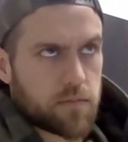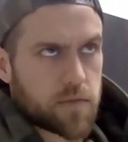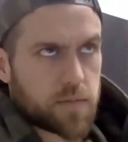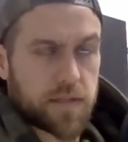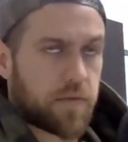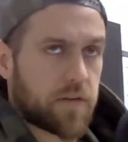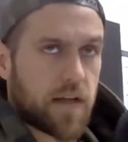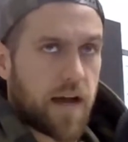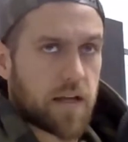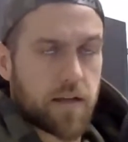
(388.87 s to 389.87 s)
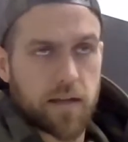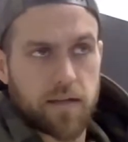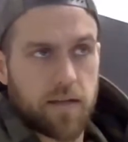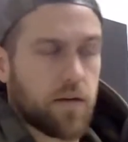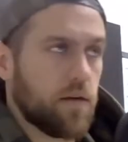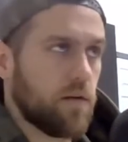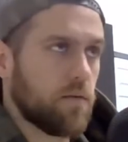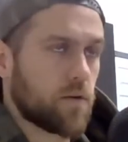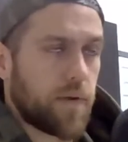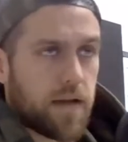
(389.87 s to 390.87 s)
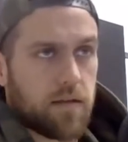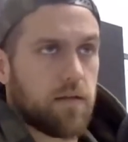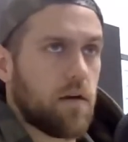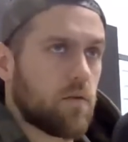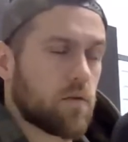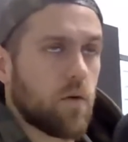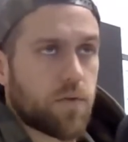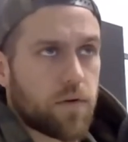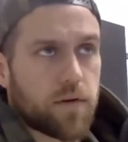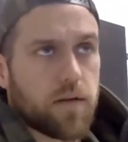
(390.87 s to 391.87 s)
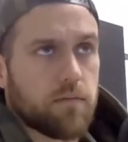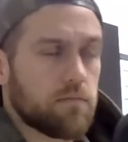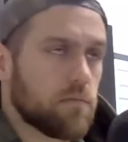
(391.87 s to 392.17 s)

specific diet like keto or paleo or Whole30.